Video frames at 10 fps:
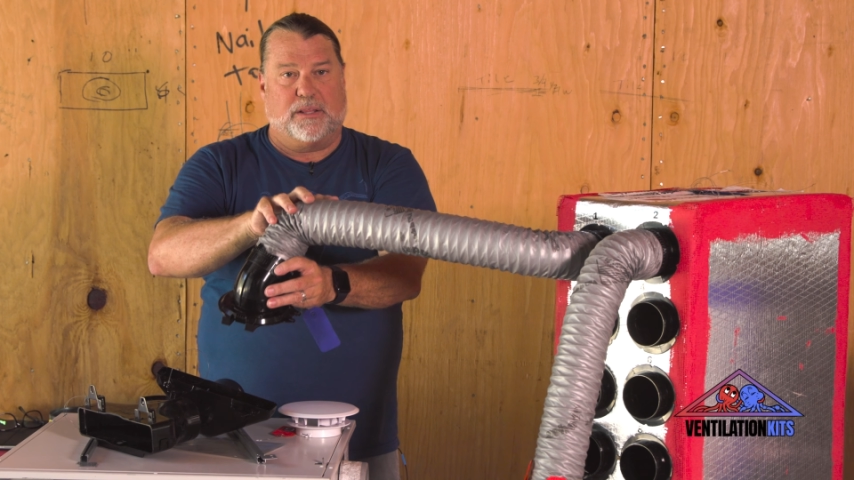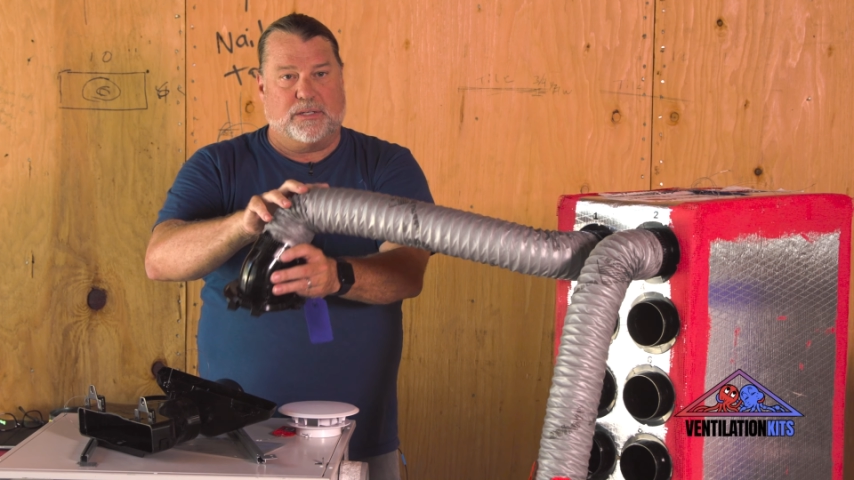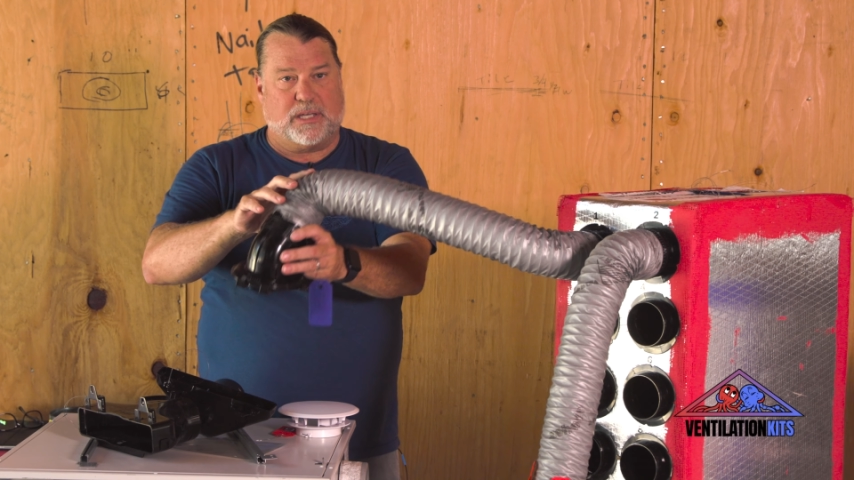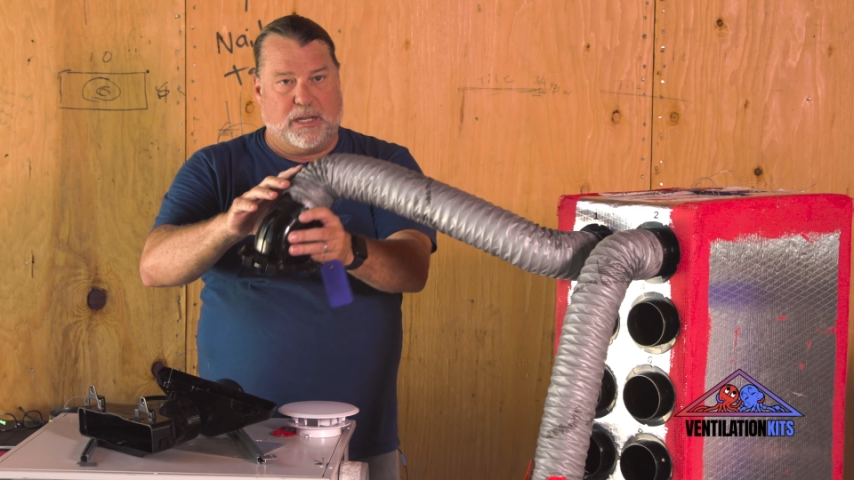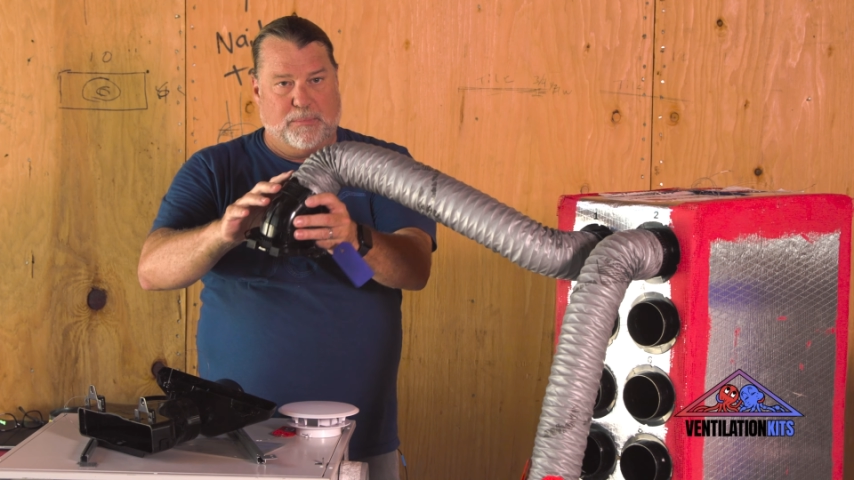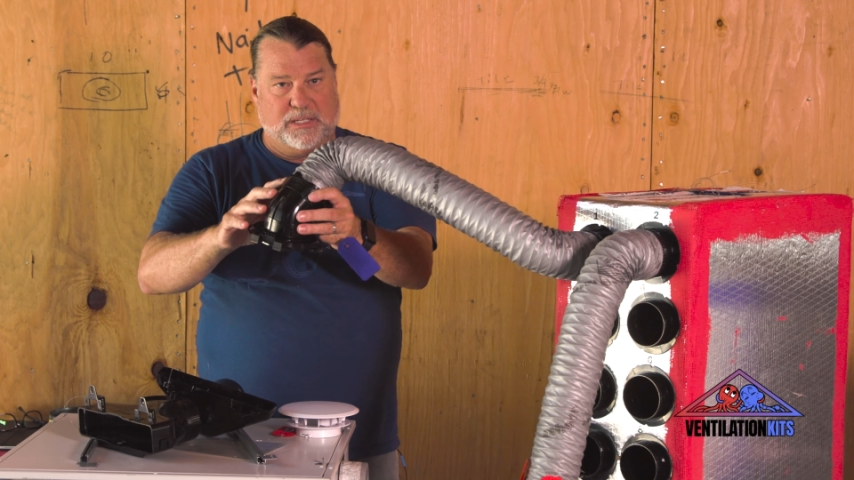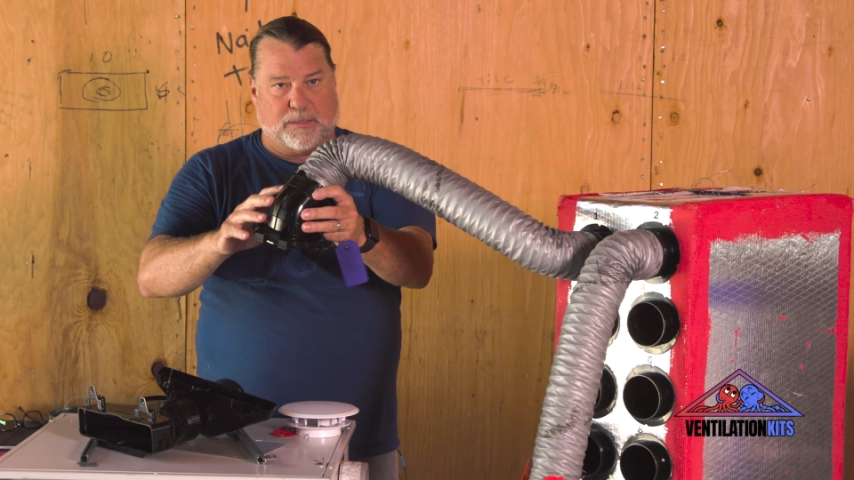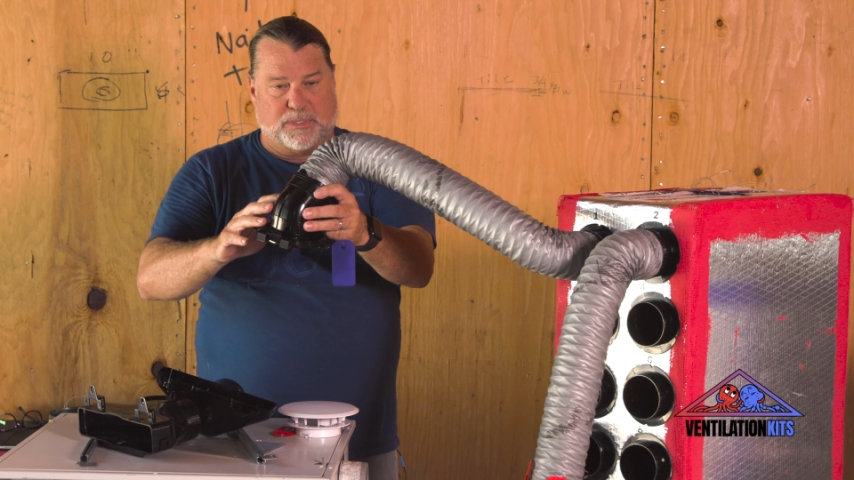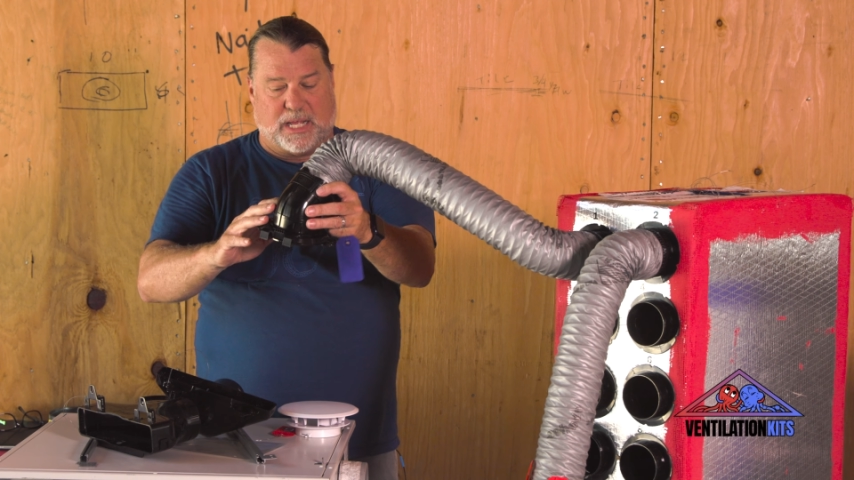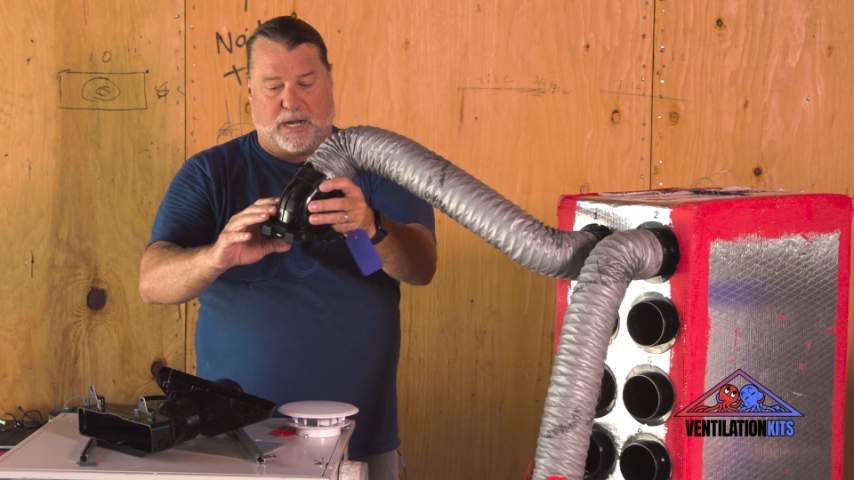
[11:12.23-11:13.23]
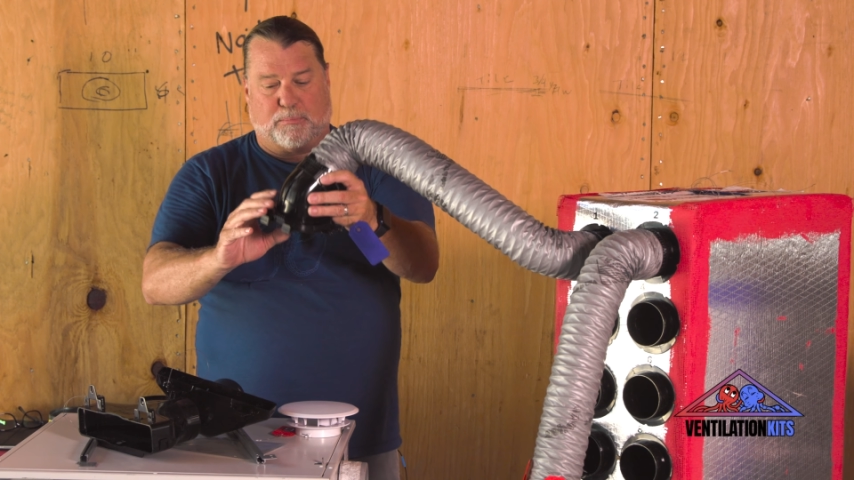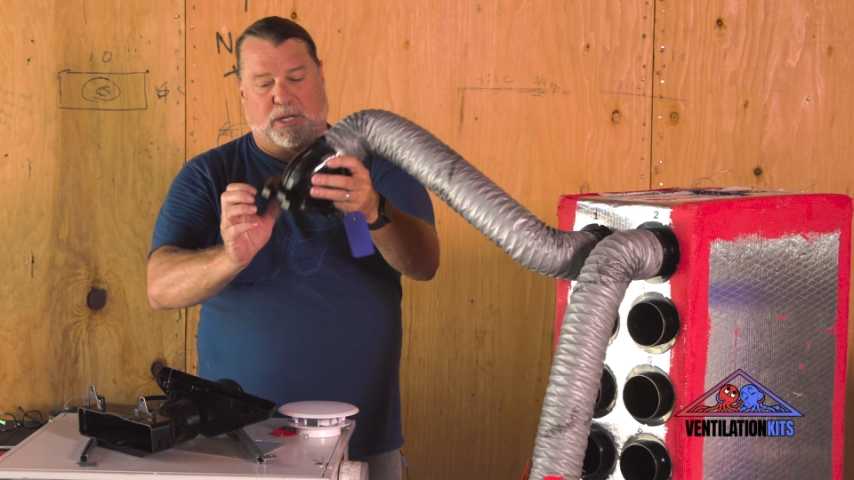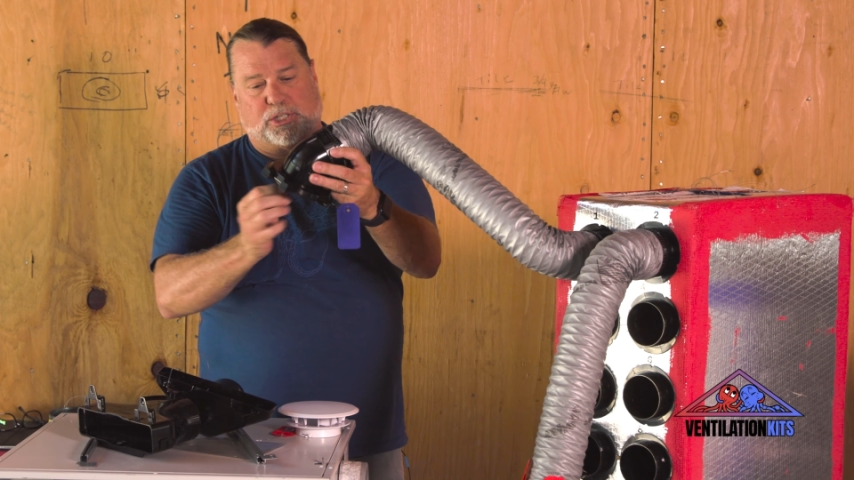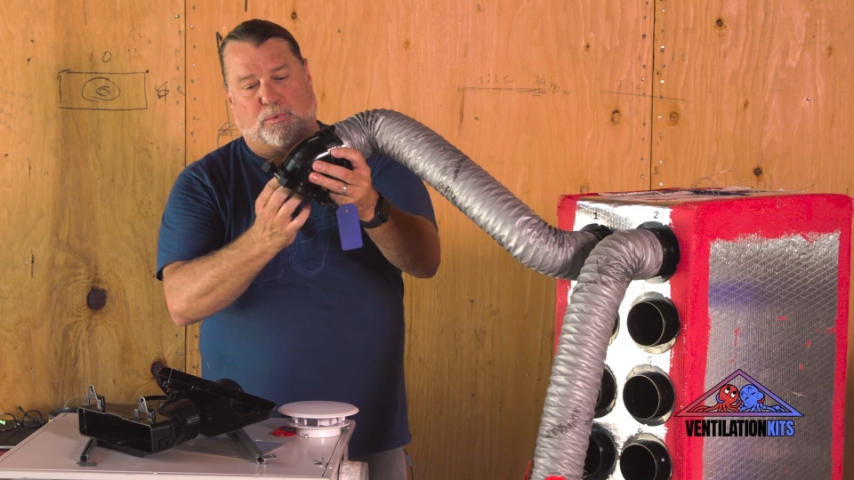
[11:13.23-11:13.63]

There's going to be some static pressure.